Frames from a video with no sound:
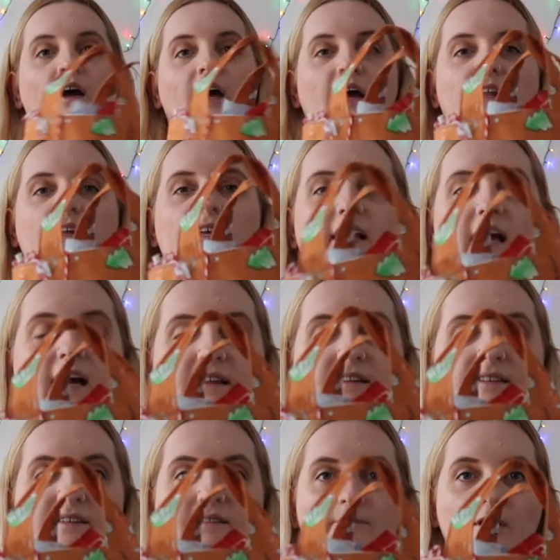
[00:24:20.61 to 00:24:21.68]
And then
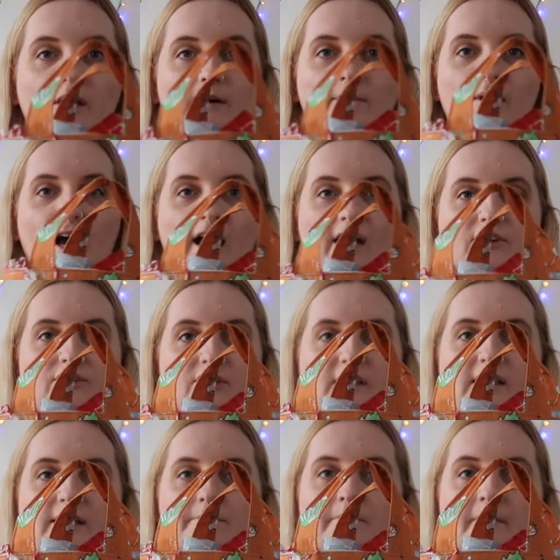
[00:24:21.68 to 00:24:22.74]
Andy's mum
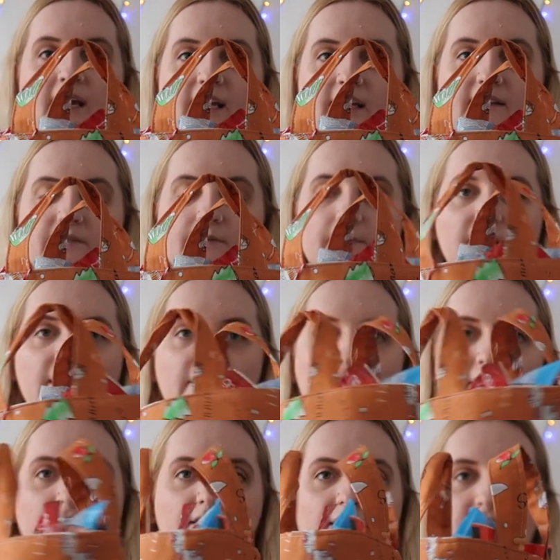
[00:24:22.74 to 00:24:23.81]
actually made me
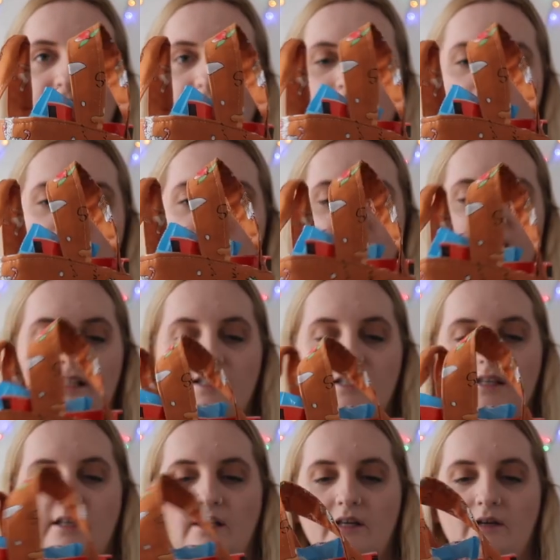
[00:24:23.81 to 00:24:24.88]
this really
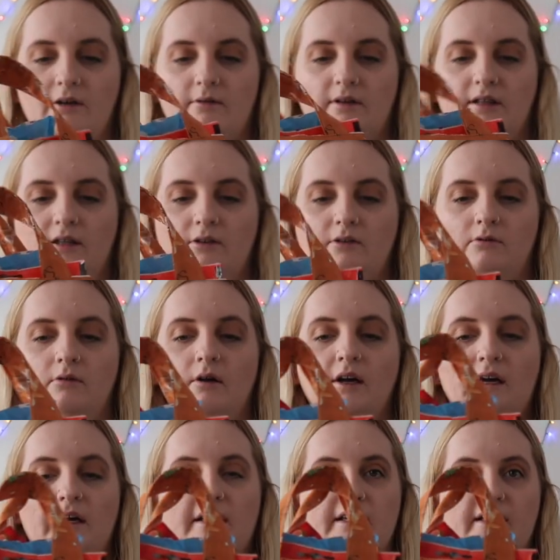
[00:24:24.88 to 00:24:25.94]
cute little
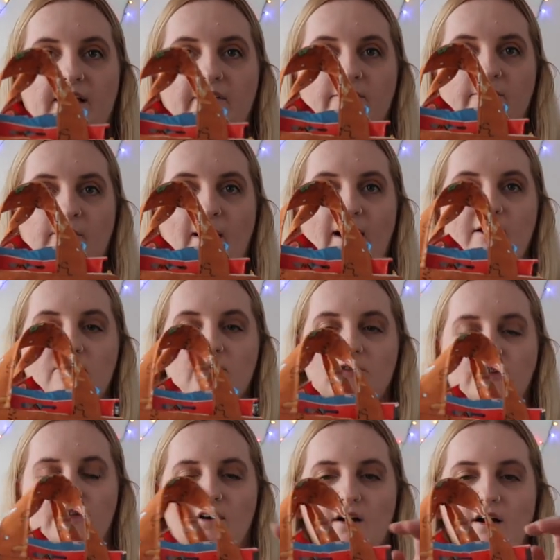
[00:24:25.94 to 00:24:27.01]
gift
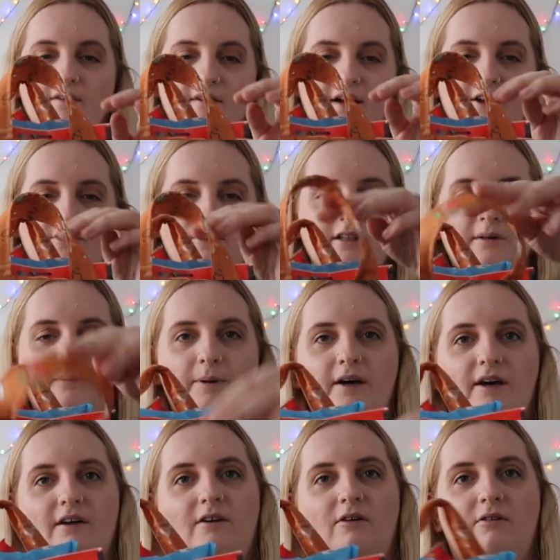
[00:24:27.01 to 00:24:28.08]
pouch that I've actually
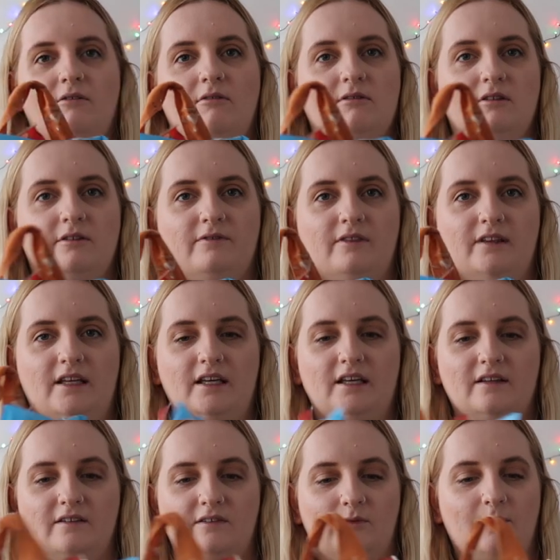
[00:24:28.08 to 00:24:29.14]
put all of
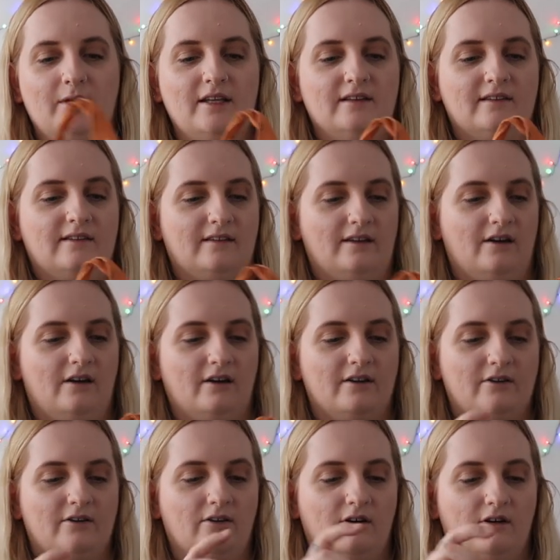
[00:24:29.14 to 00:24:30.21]
the sweets that I
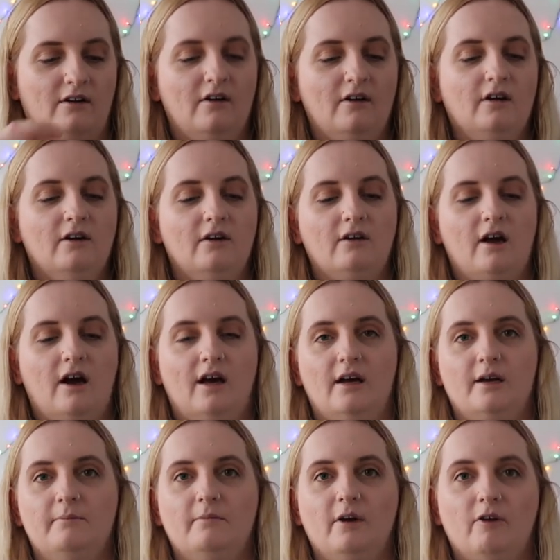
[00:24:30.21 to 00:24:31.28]
got
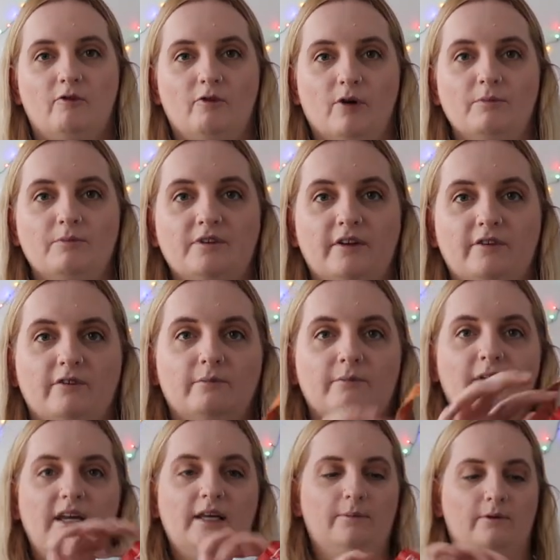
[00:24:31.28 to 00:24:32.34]
from different
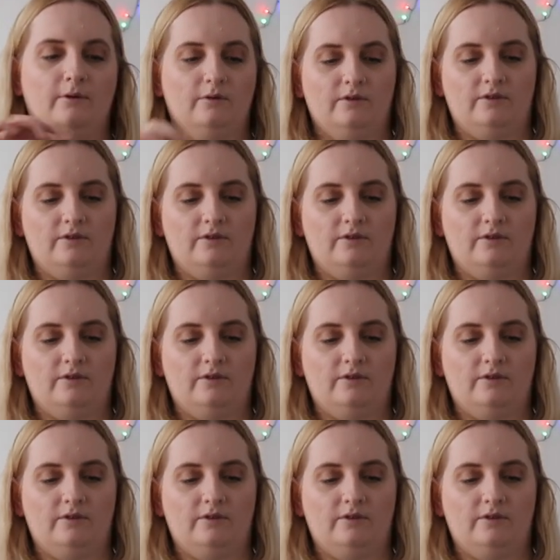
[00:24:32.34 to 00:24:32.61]
people.